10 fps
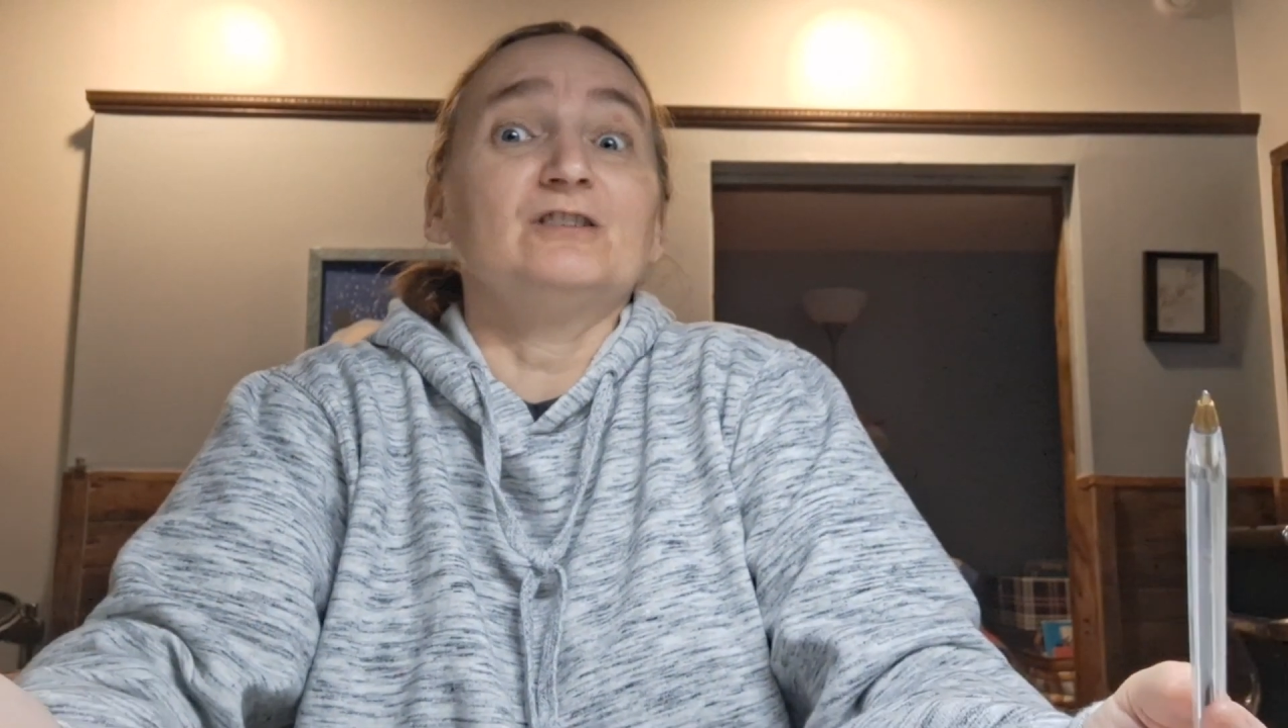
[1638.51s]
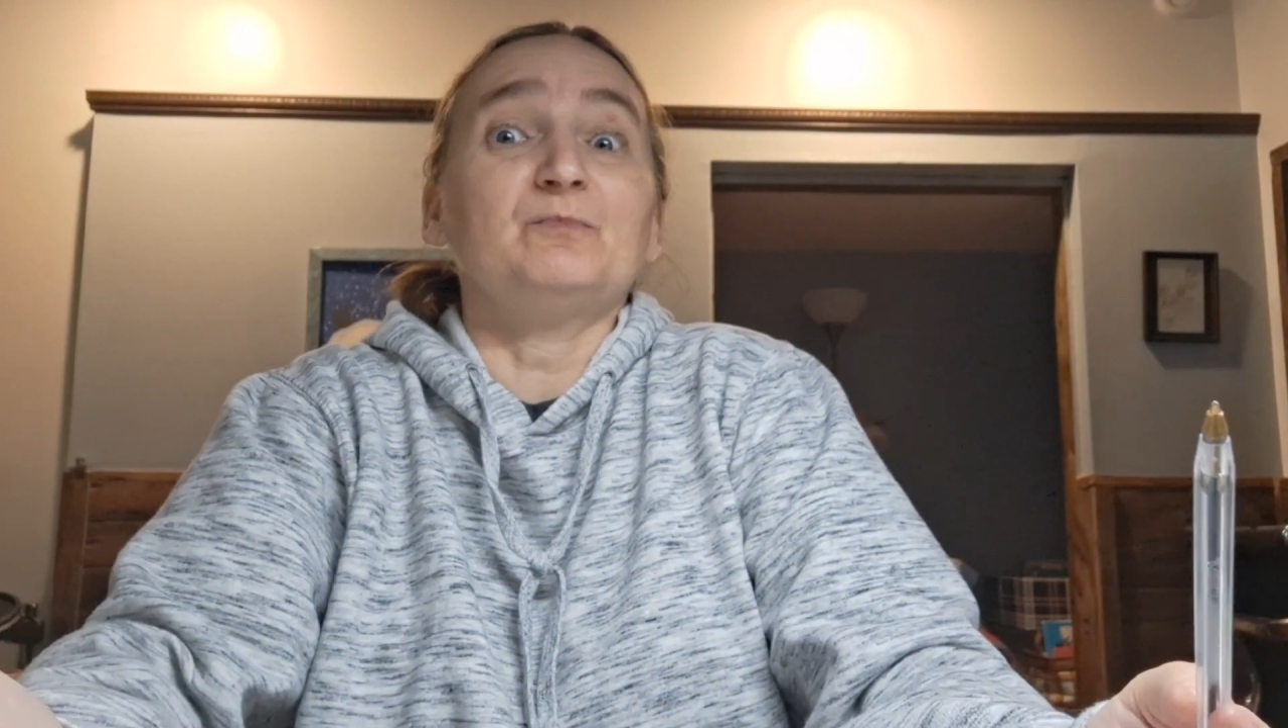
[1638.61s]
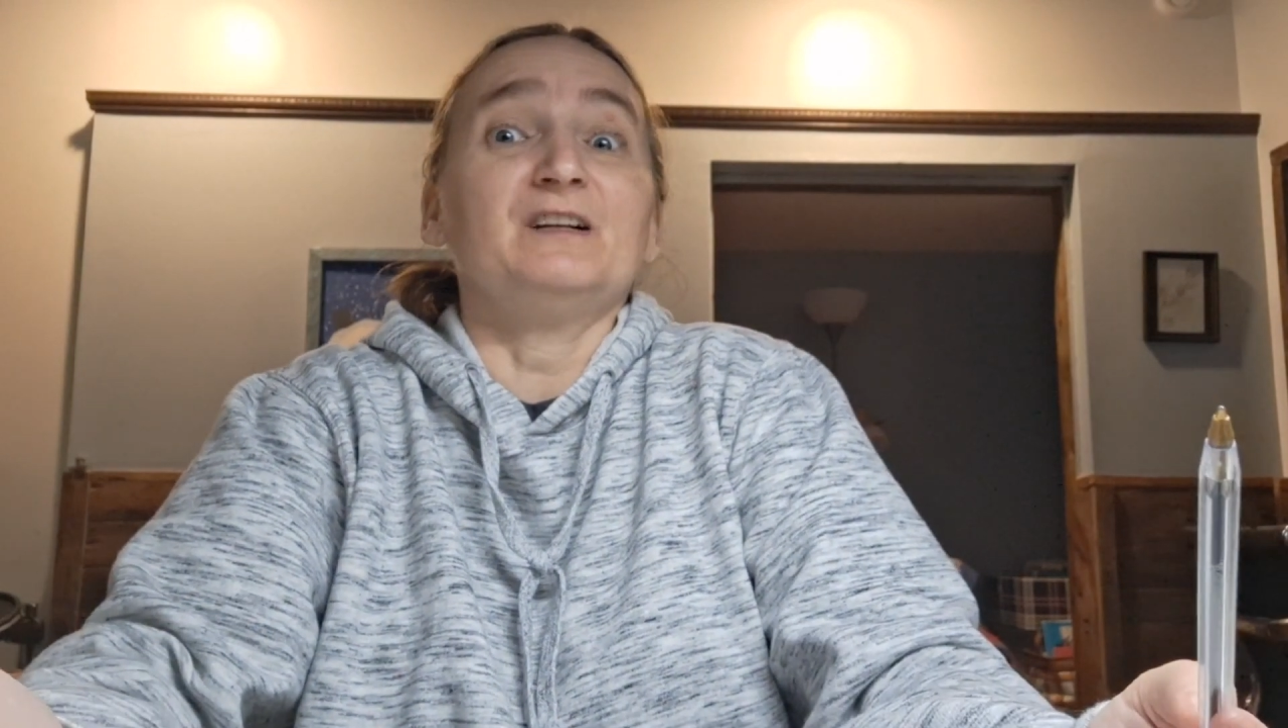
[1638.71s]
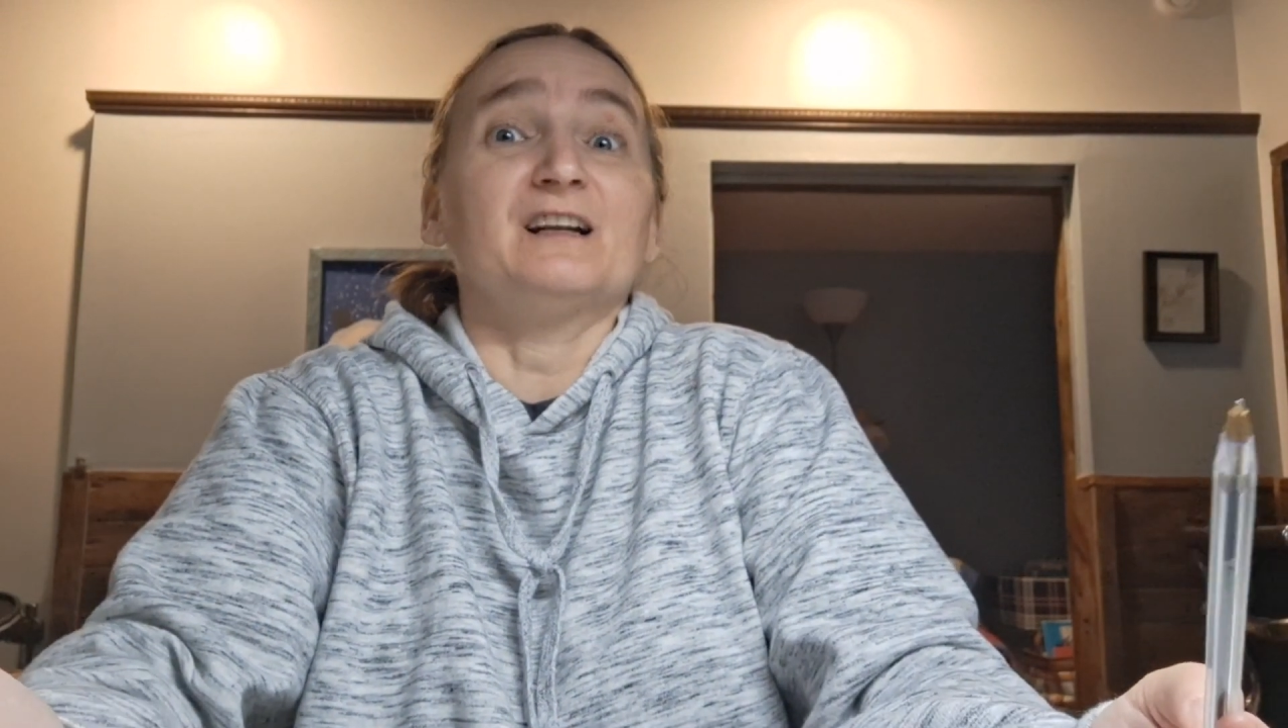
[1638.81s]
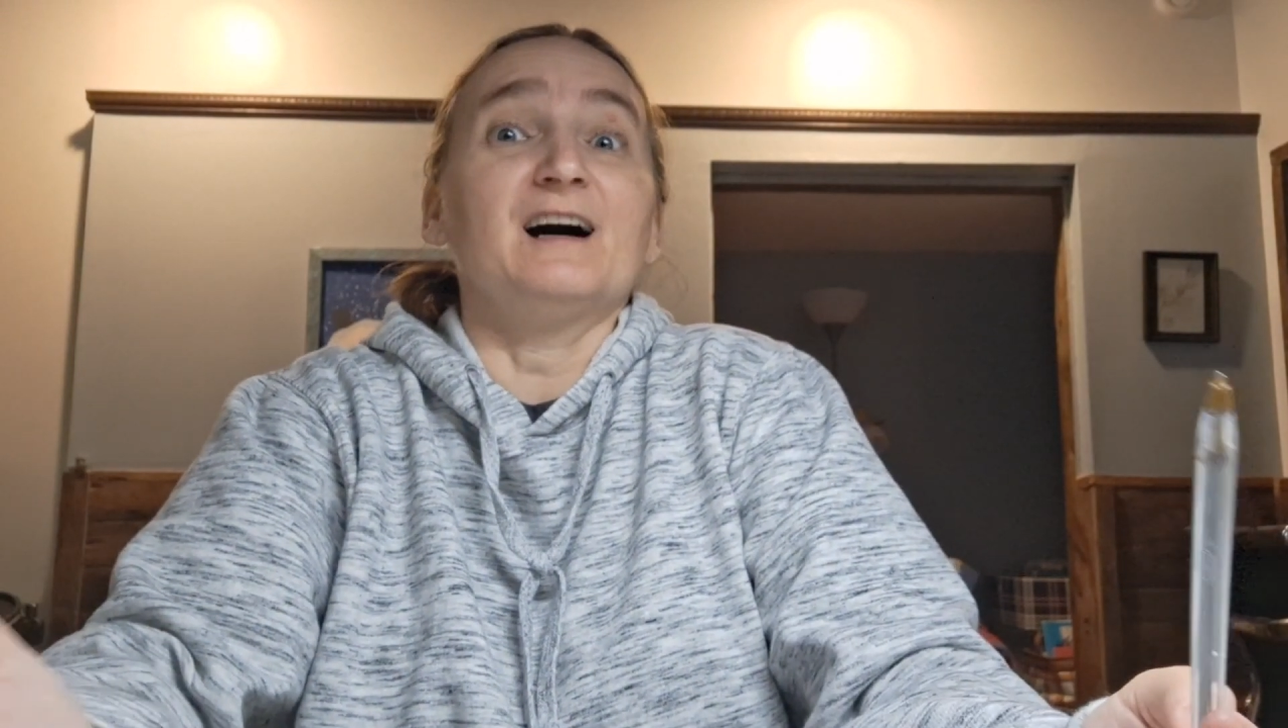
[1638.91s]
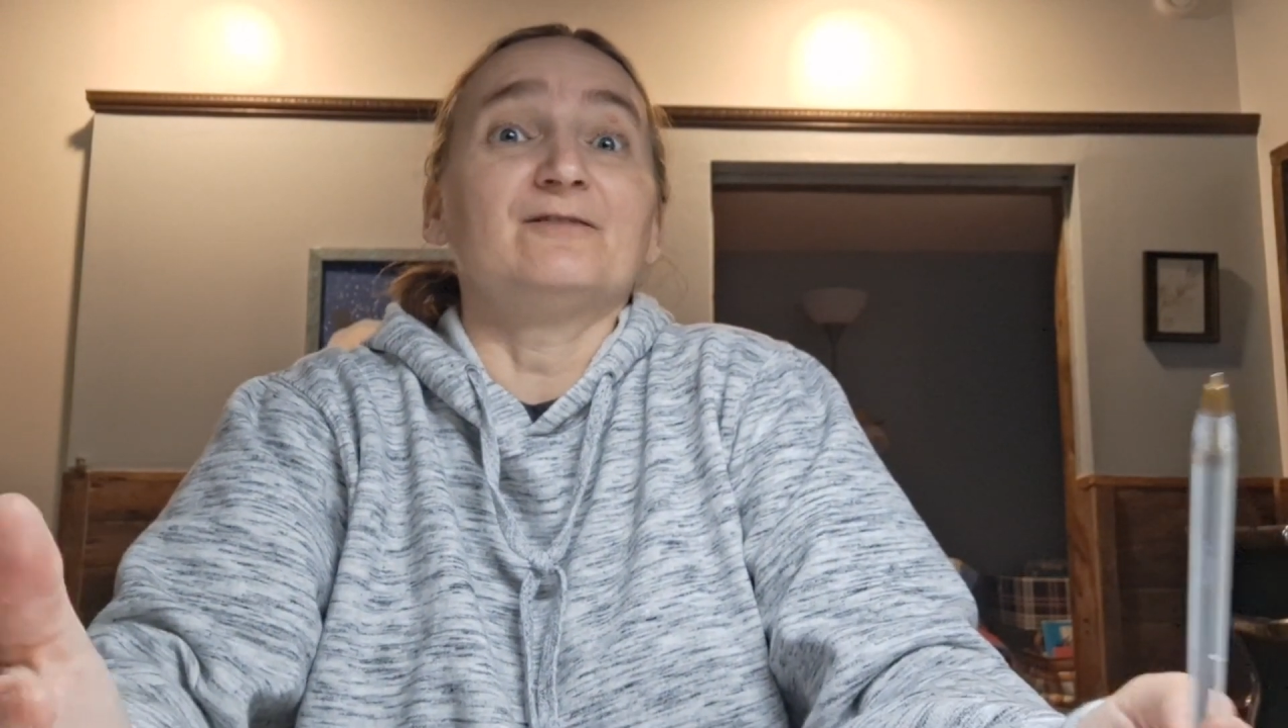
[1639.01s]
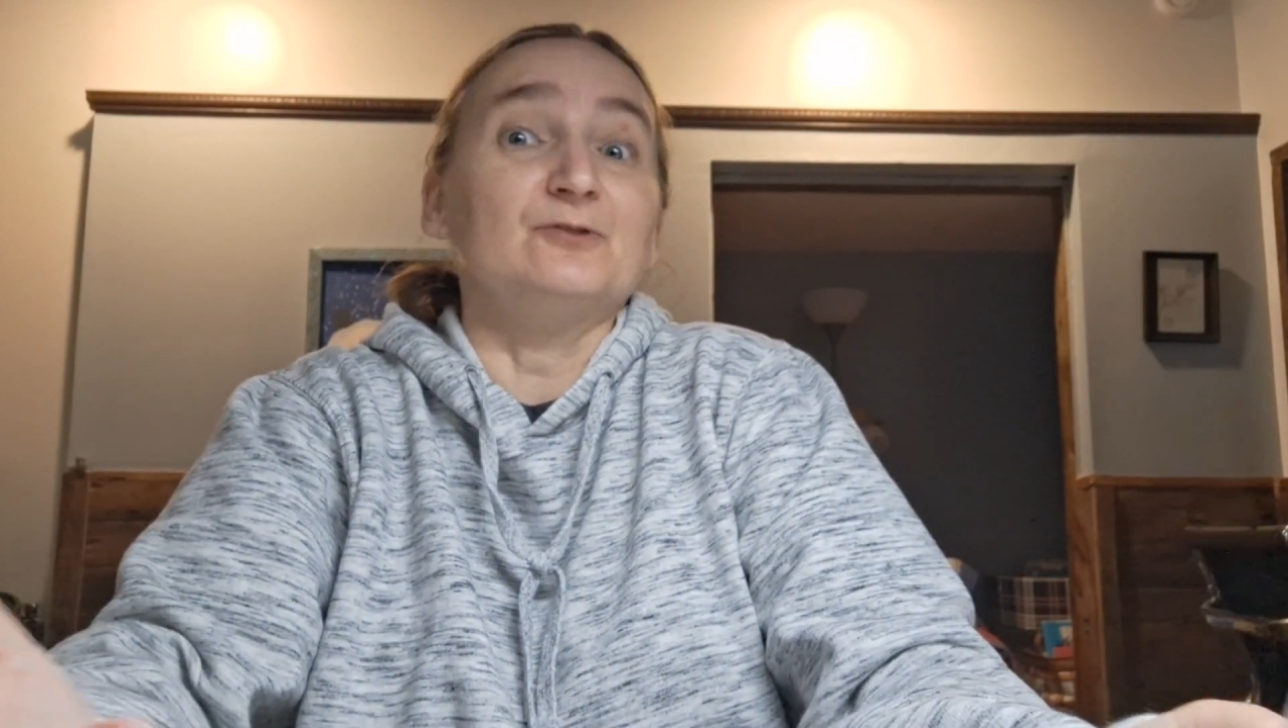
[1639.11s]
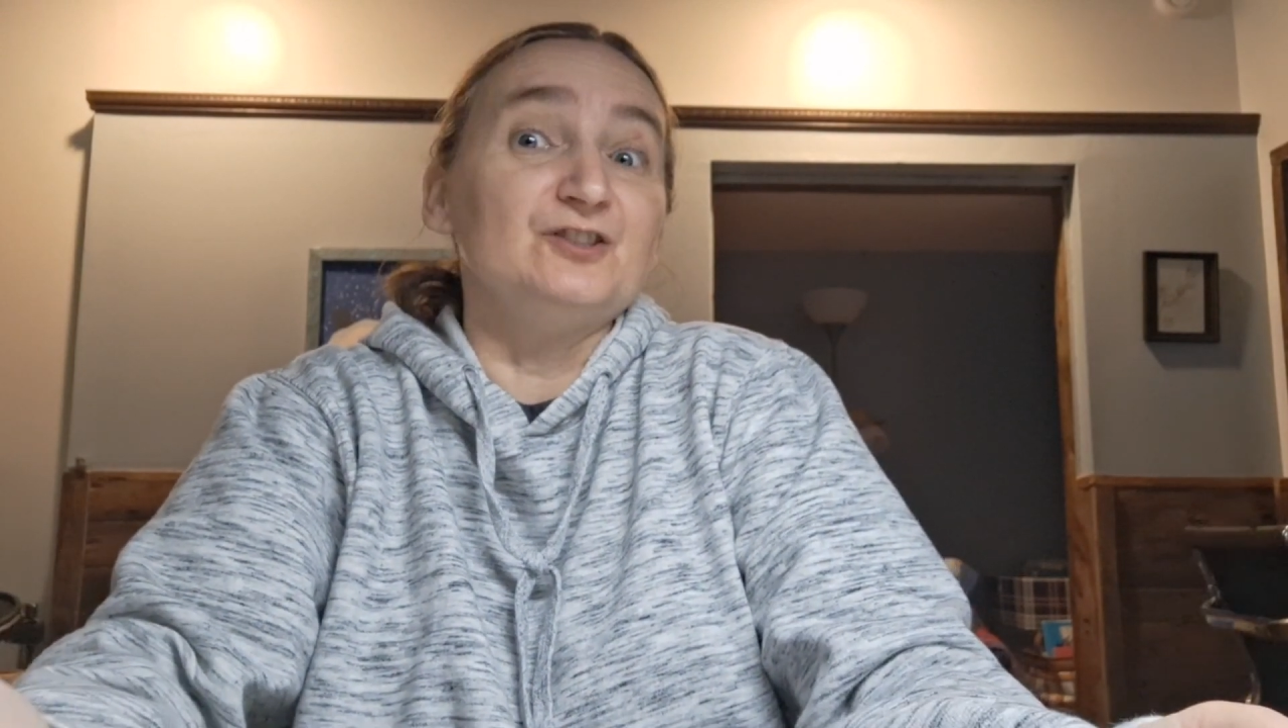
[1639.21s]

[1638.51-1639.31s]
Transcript: up in life.